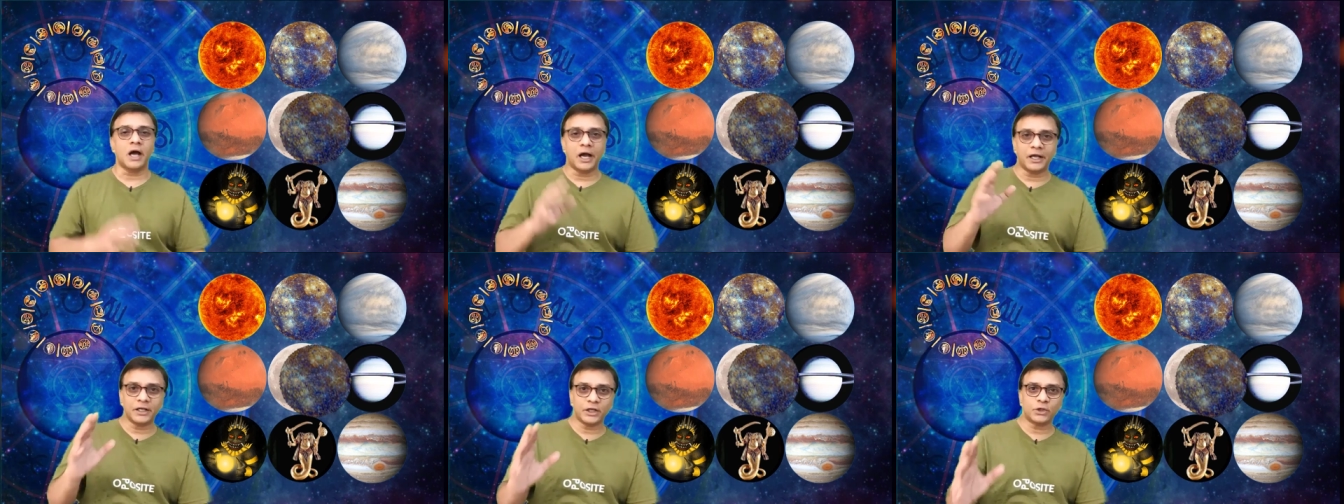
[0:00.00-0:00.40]

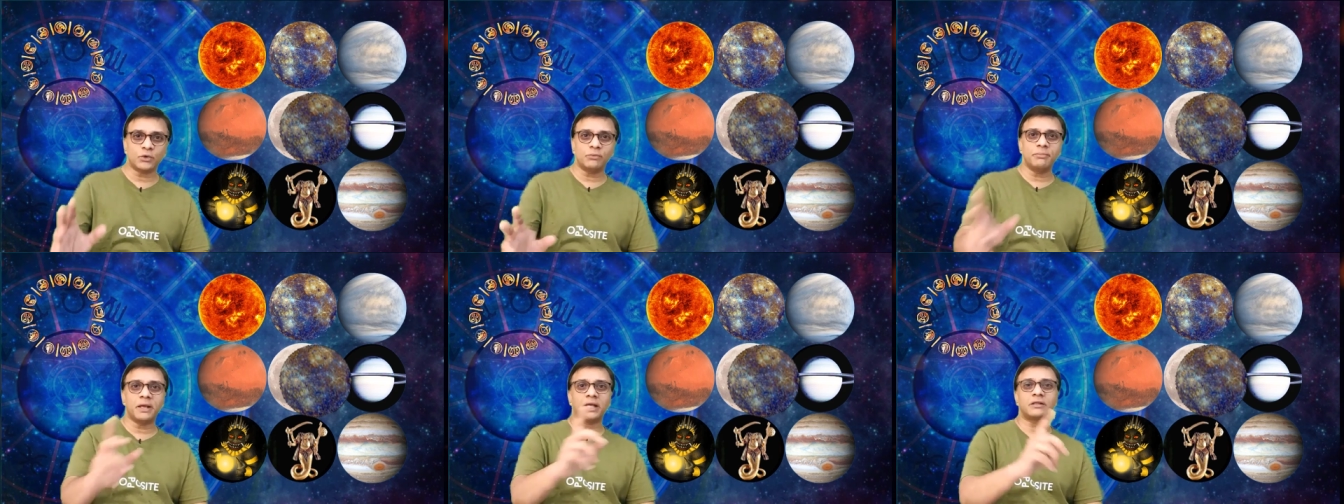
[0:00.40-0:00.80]
I need
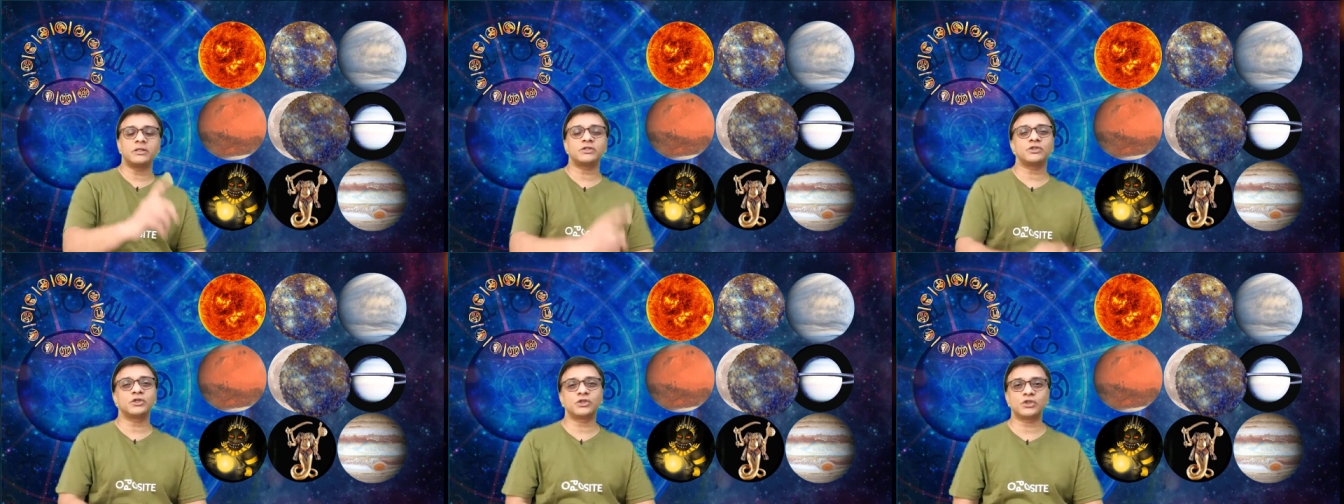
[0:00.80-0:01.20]
to make
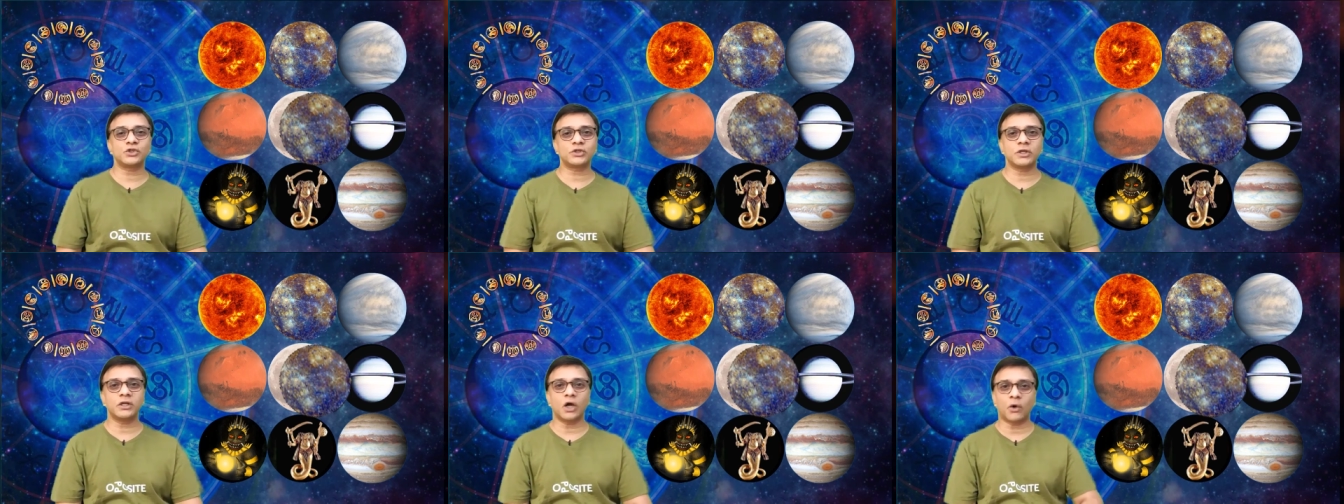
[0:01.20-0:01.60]
this
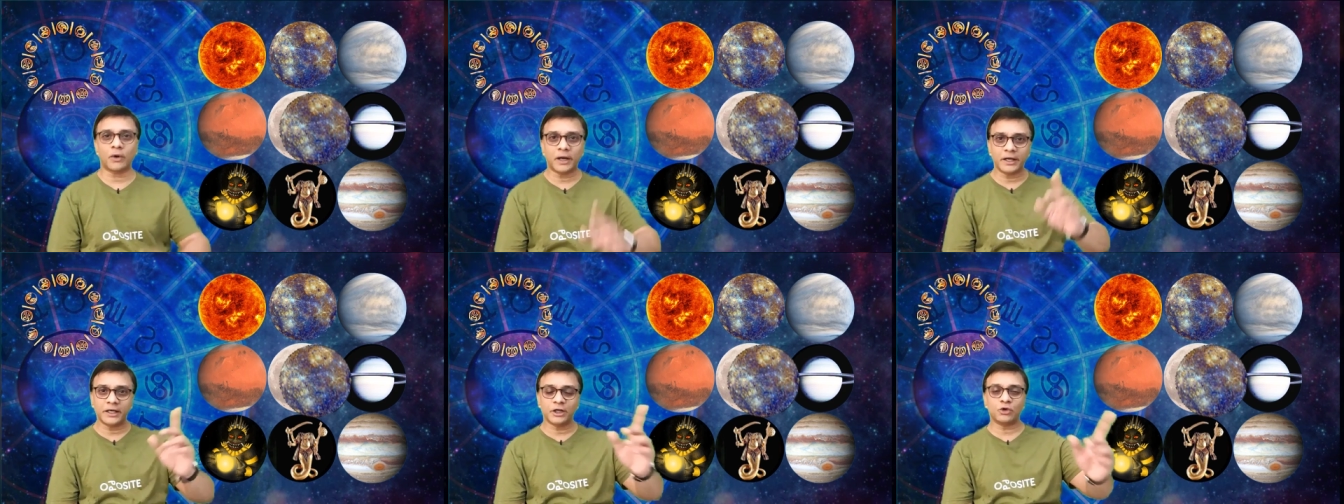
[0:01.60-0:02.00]
decision
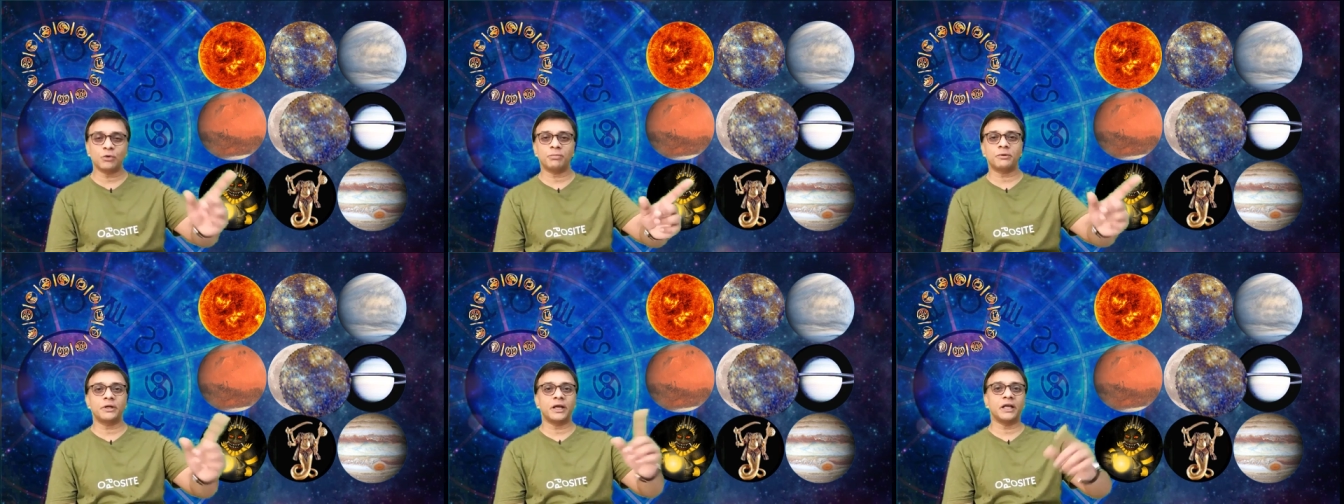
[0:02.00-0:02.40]
or I need
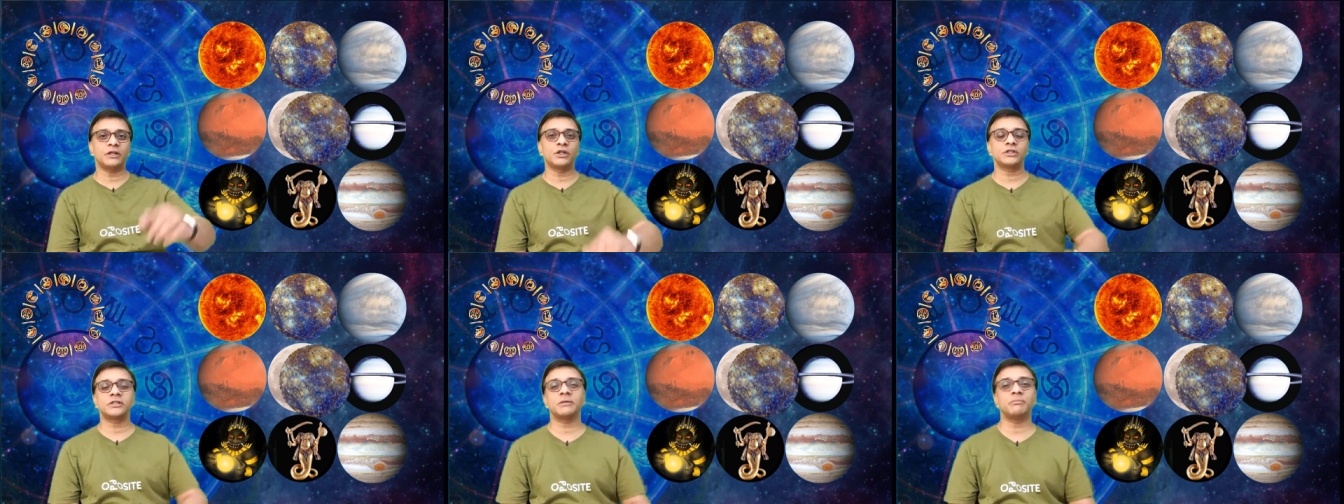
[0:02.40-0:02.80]
to
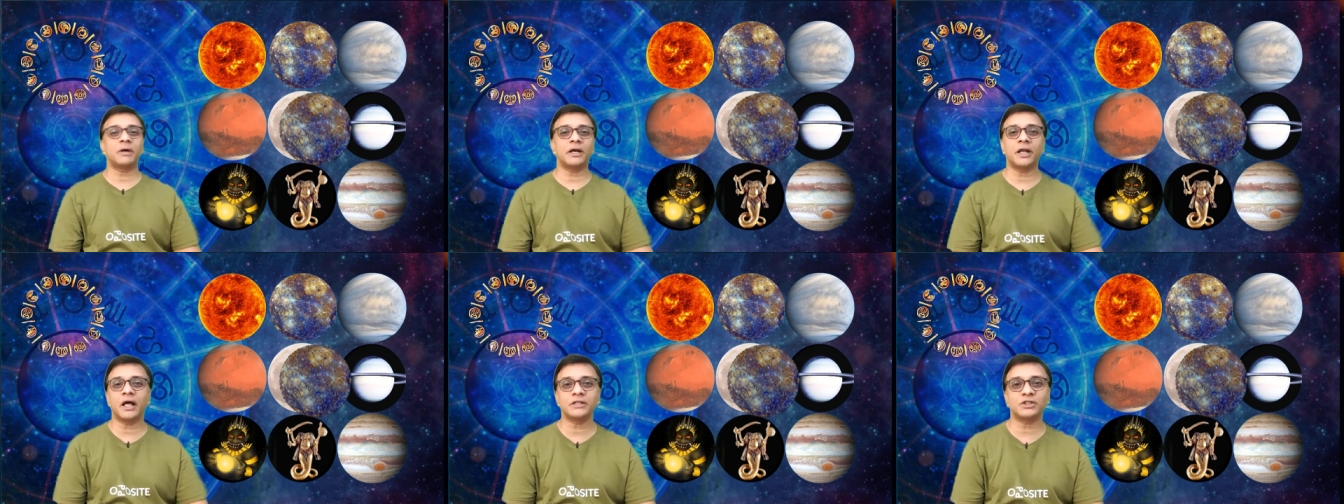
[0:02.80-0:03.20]
create this in
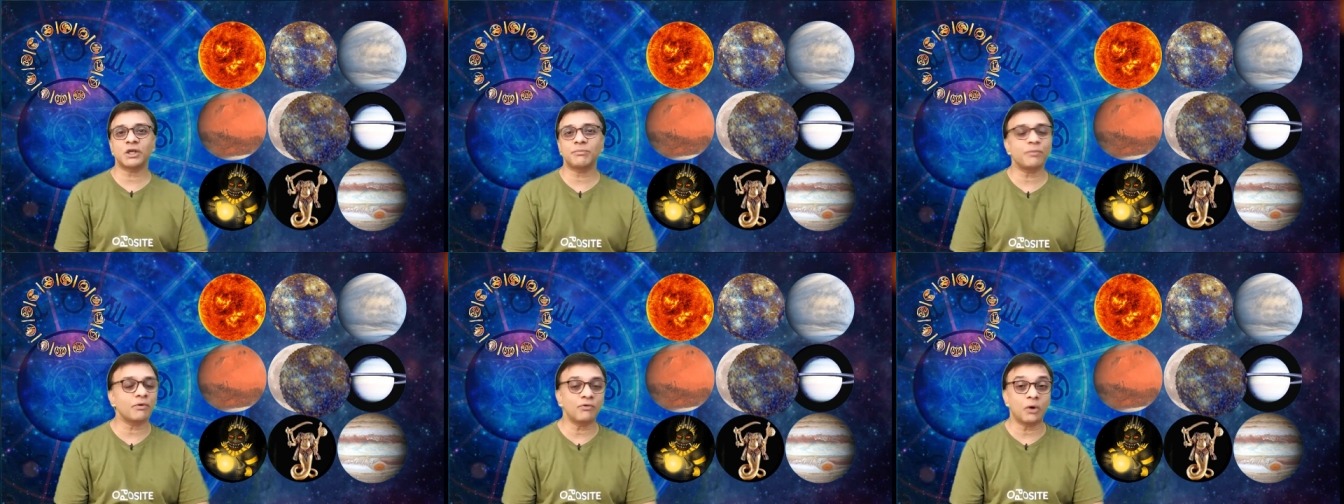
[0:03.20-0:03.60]
my
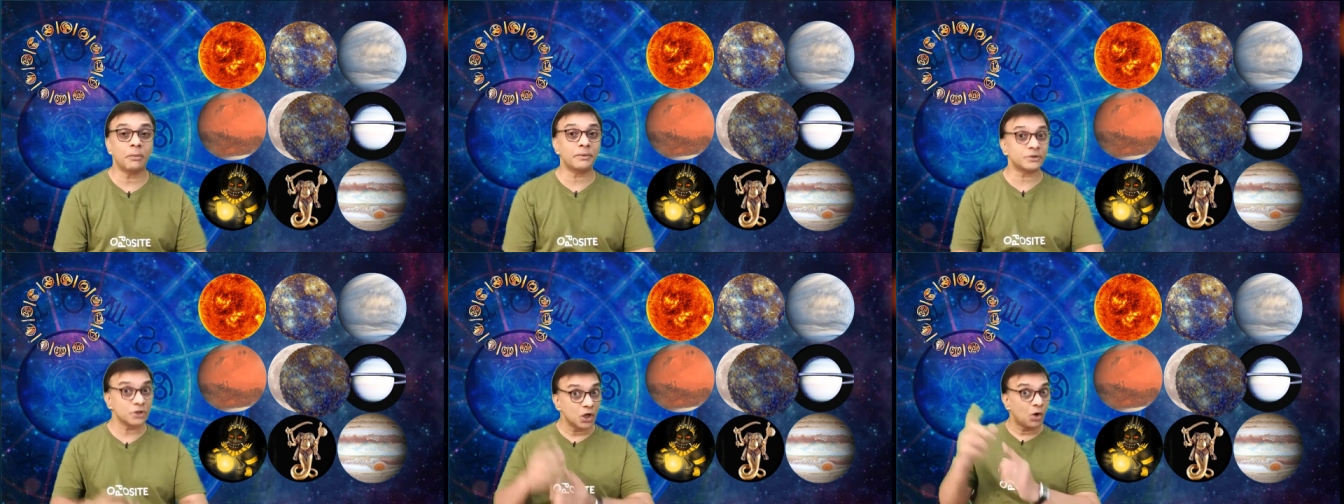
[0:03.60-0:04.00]
dancing
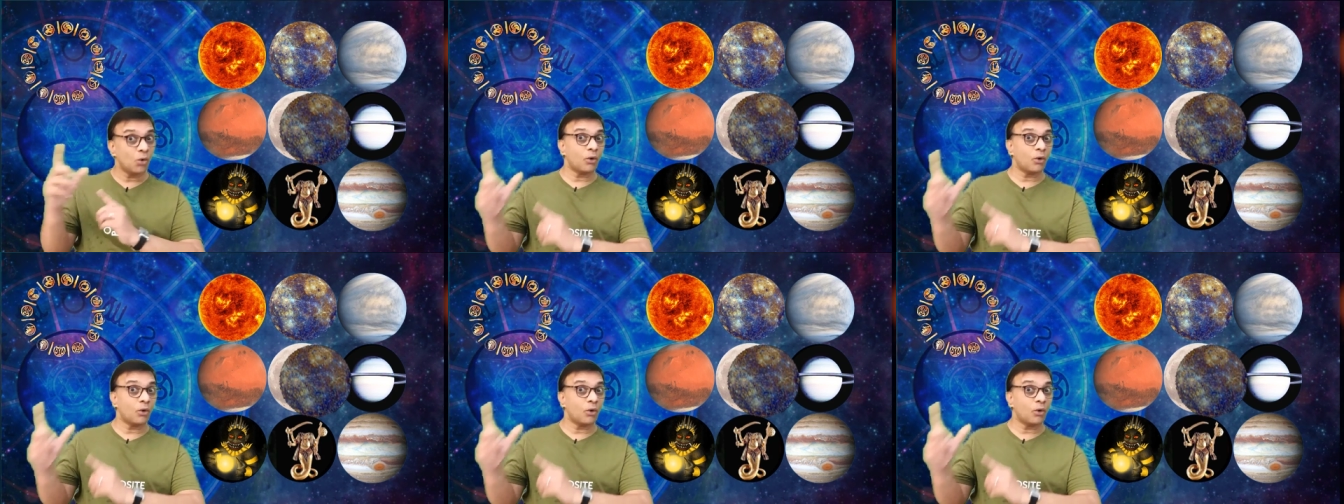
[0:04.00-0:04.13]
performance